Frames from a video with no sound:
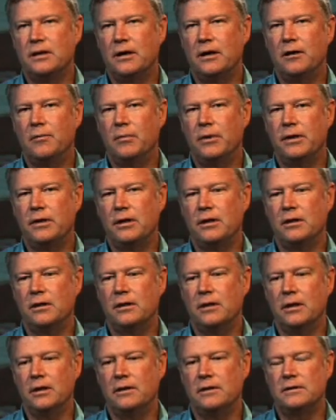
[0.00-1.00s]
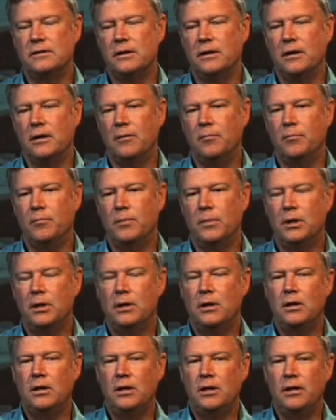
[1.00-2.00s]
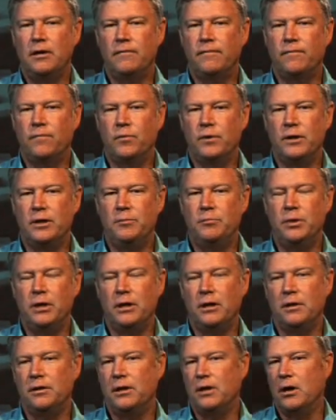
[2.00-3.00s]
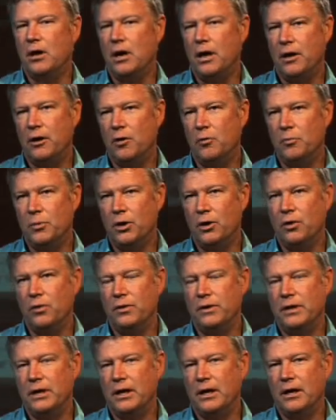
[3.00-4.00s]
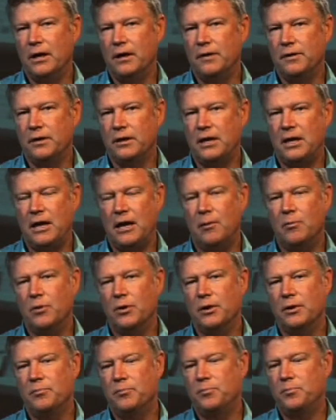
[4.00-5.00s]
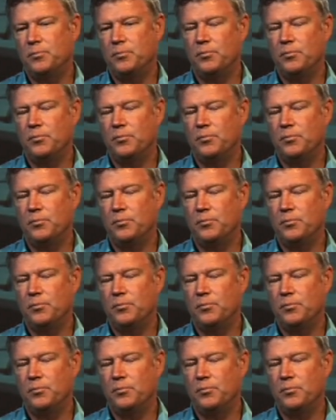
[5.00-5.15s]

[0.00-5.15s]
I think that if we'd been in the auto mode, the camera